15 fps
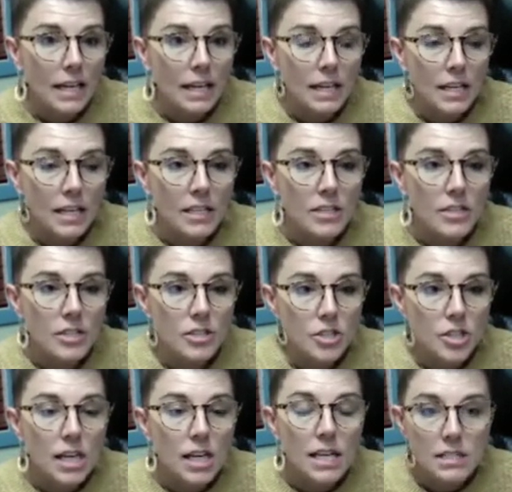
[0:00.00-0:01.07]
and
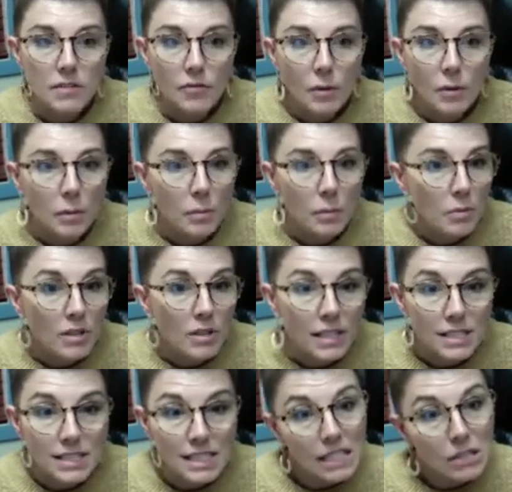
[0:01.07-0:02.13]
she has a family member
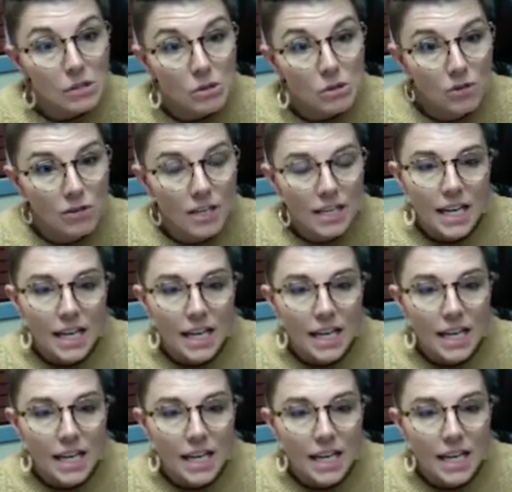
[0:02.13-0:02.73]
that's ill.